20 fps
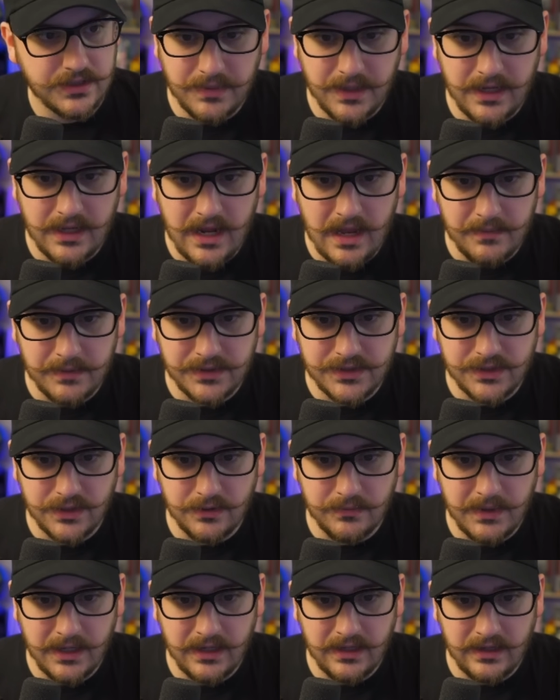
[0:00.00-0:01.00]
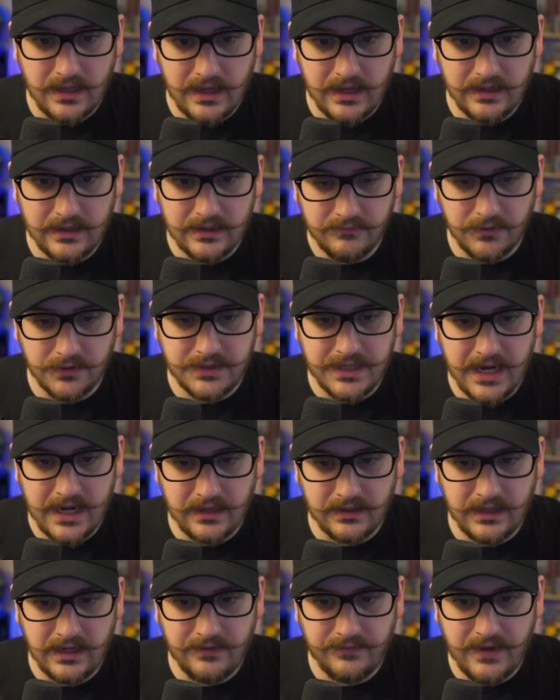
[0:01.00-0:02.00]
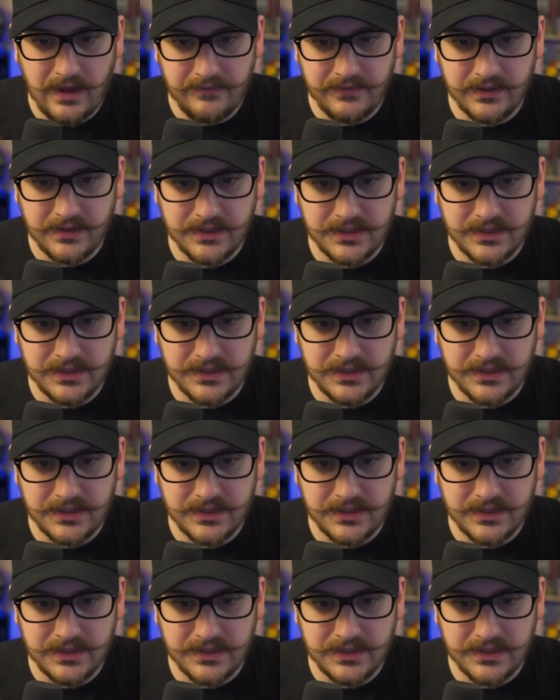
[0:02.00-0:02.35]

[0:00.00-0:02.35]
but I'm assuming like Verdant Leaf having